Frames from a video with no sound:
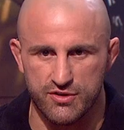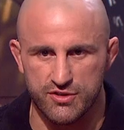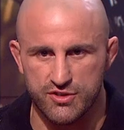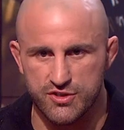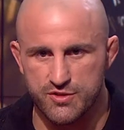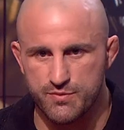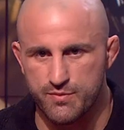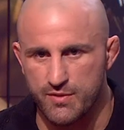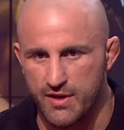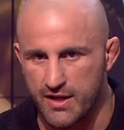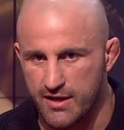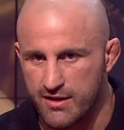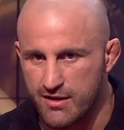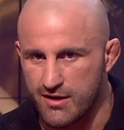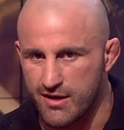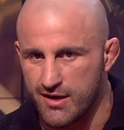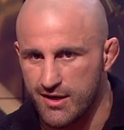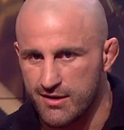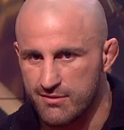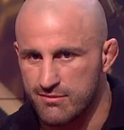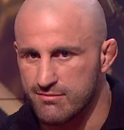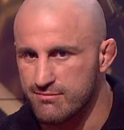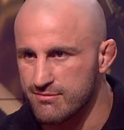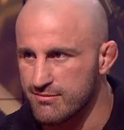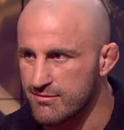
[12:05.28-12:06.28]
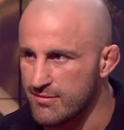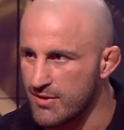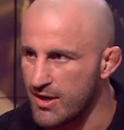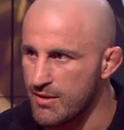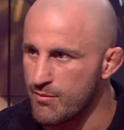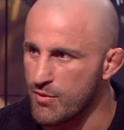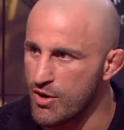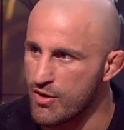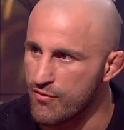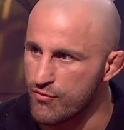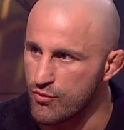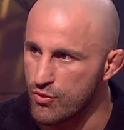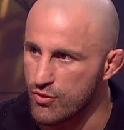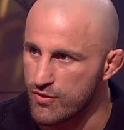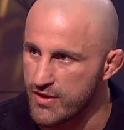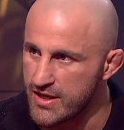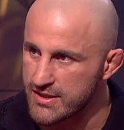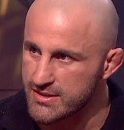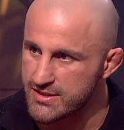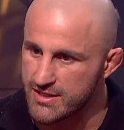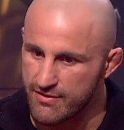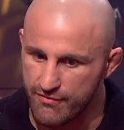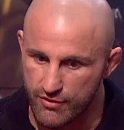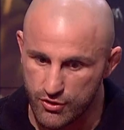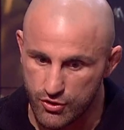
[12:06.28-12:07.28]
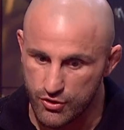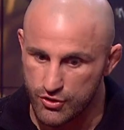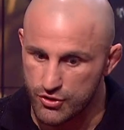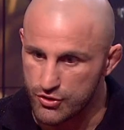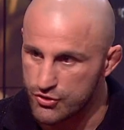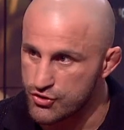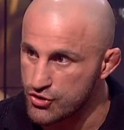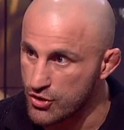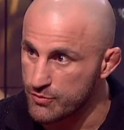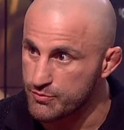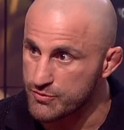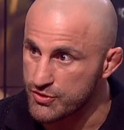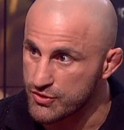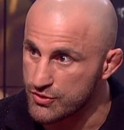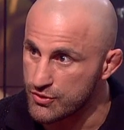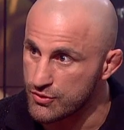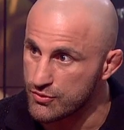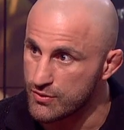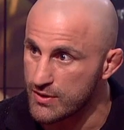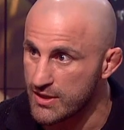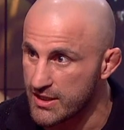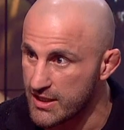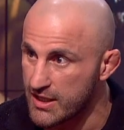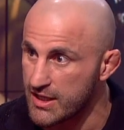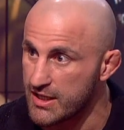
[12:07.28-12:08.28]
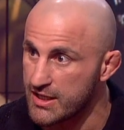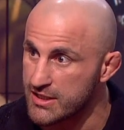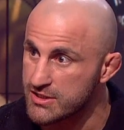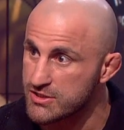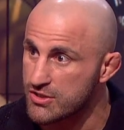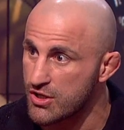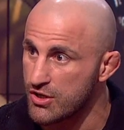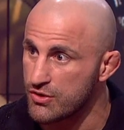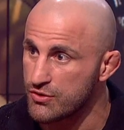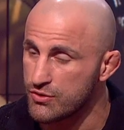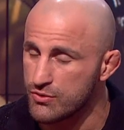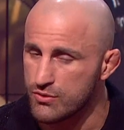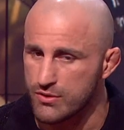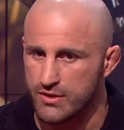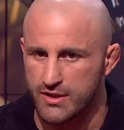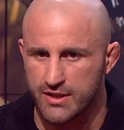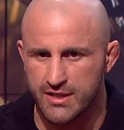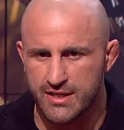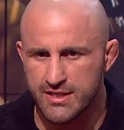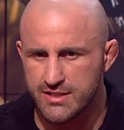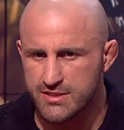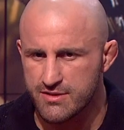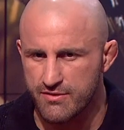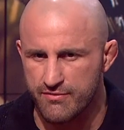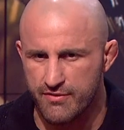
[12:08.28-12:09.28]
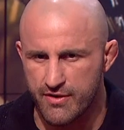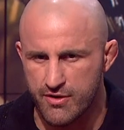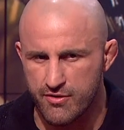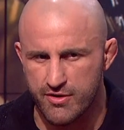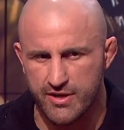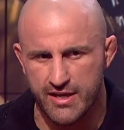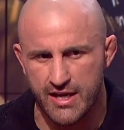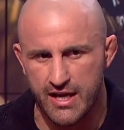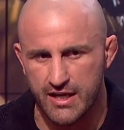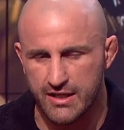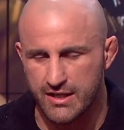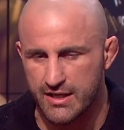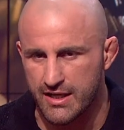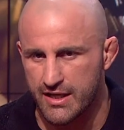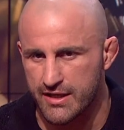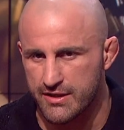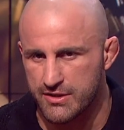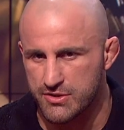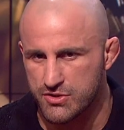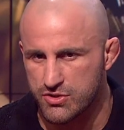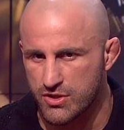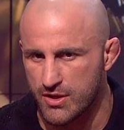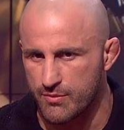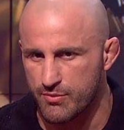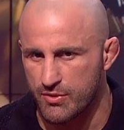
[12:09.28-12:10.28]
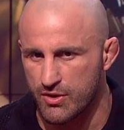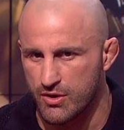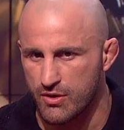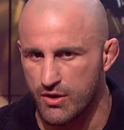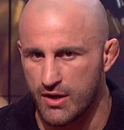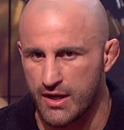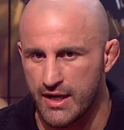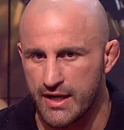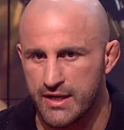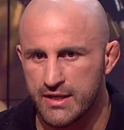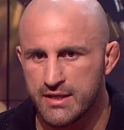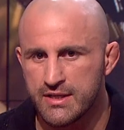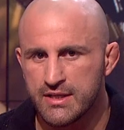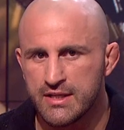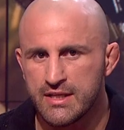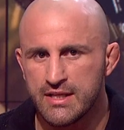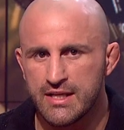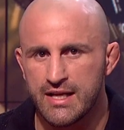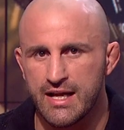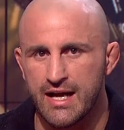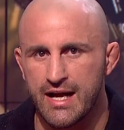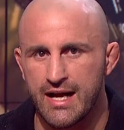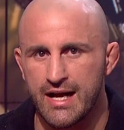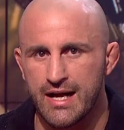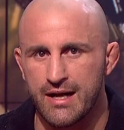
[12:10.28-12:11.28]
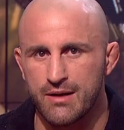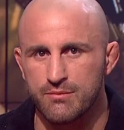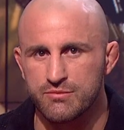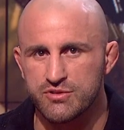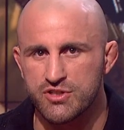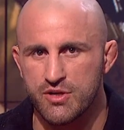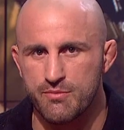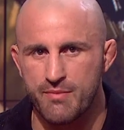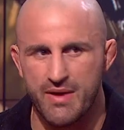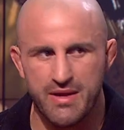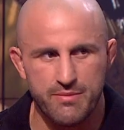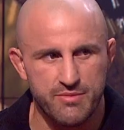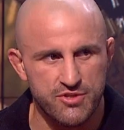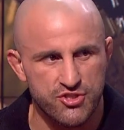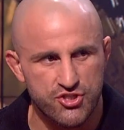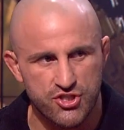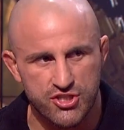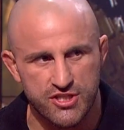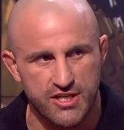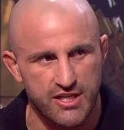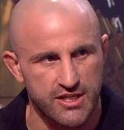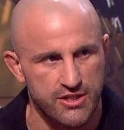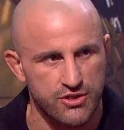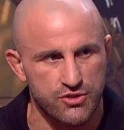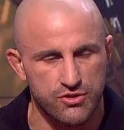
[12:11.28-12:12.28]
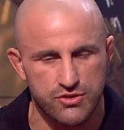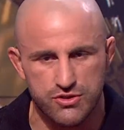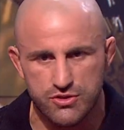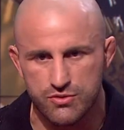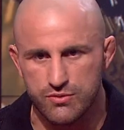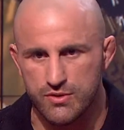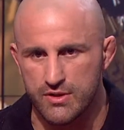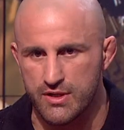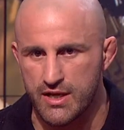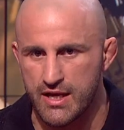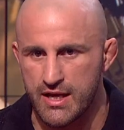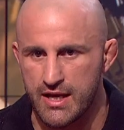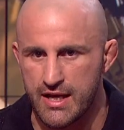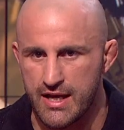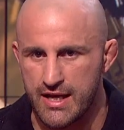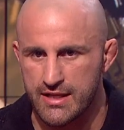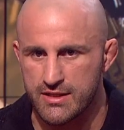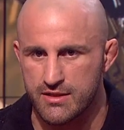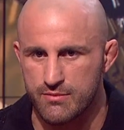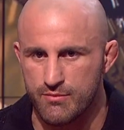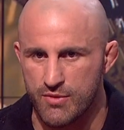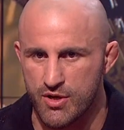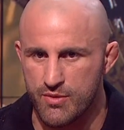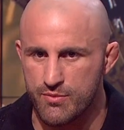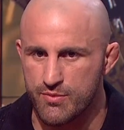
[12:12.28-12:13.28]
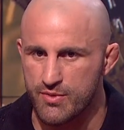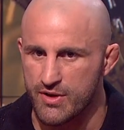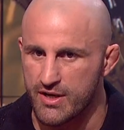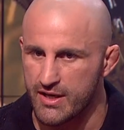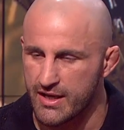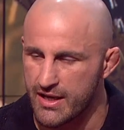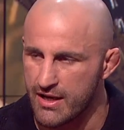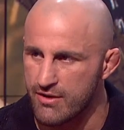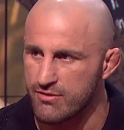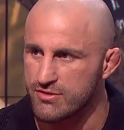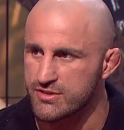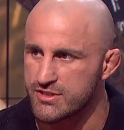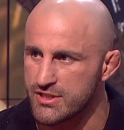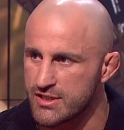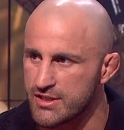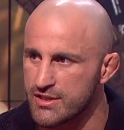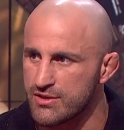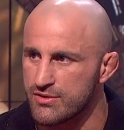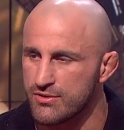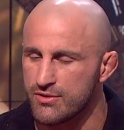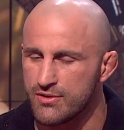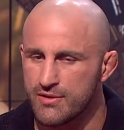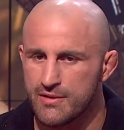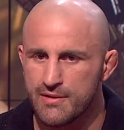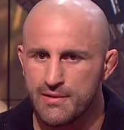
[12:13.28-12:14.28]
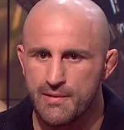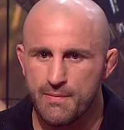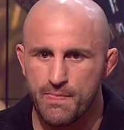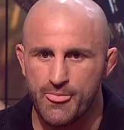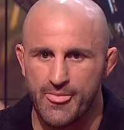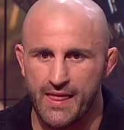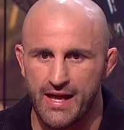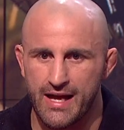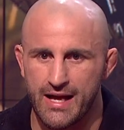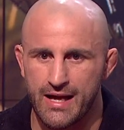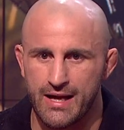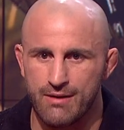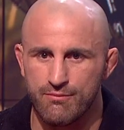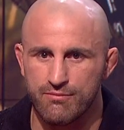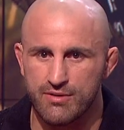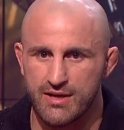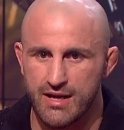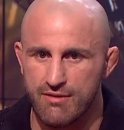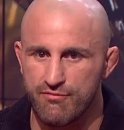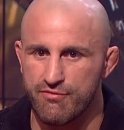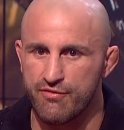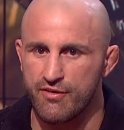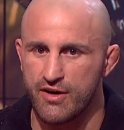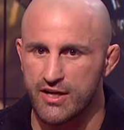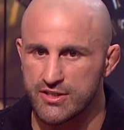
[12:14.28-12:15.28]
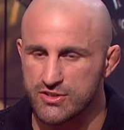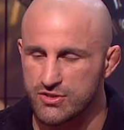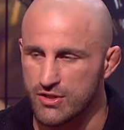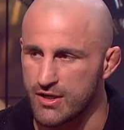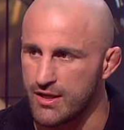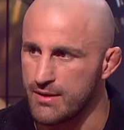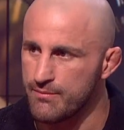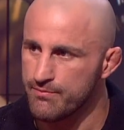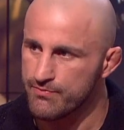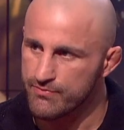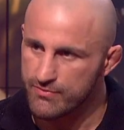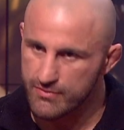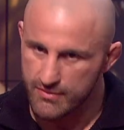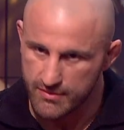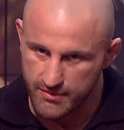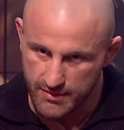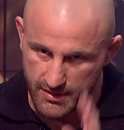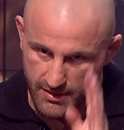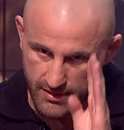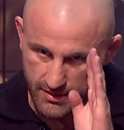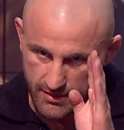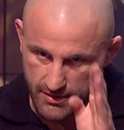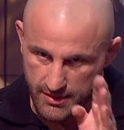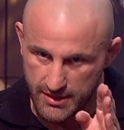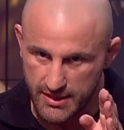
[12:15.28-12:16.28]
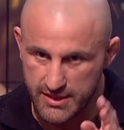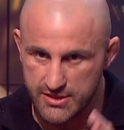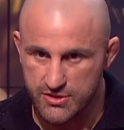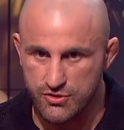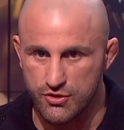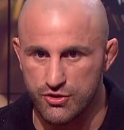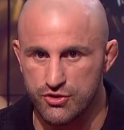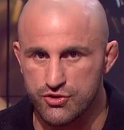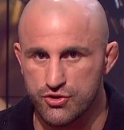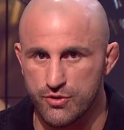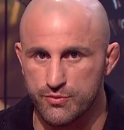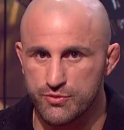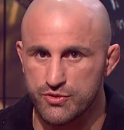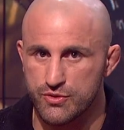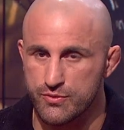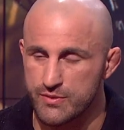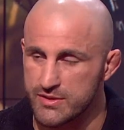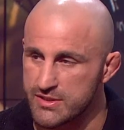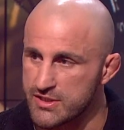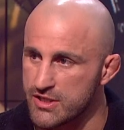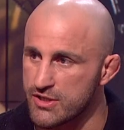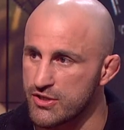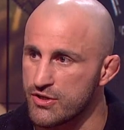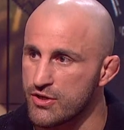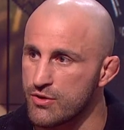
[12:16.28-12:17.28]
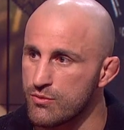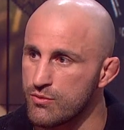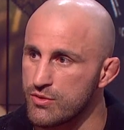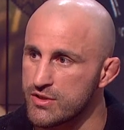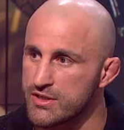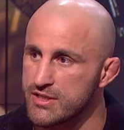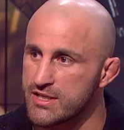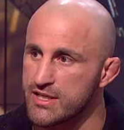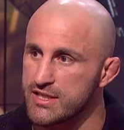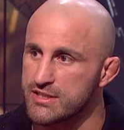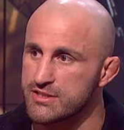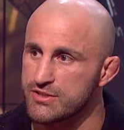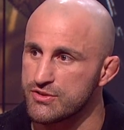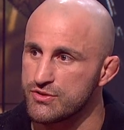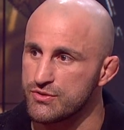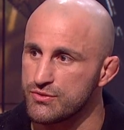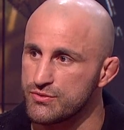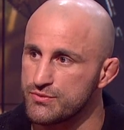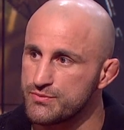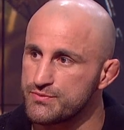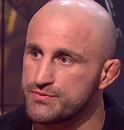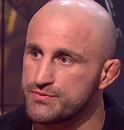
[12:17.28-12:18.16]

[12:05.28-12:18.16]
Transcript: to just be like, I'm over all that stuff. I've got a job to do and let's go do it. And he's a very calculated type of guy. So maybe he's just getting used to it at the moment, but I guarantee you, come fight time, he's got a job to do and he's going to know what he needs to do.